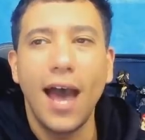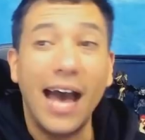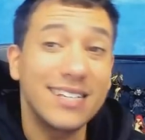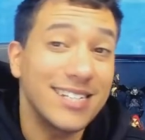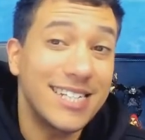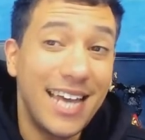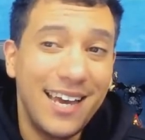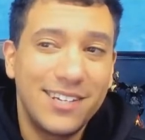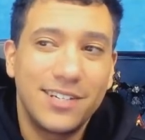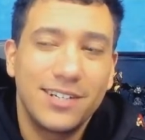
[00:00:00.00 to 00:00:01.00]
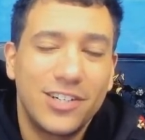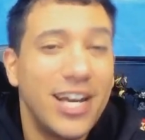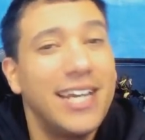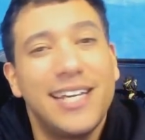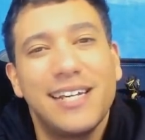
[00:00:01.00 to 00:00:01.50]
As I said,
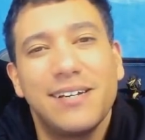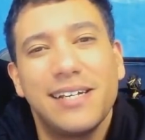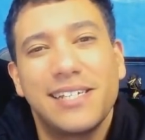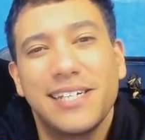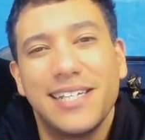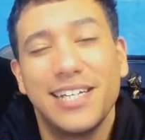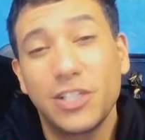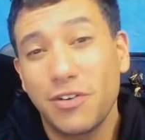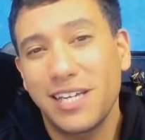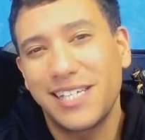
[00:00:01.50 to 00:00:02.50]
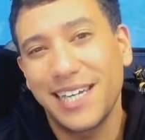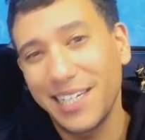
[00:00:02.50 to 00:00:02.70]
Shanny is an interesting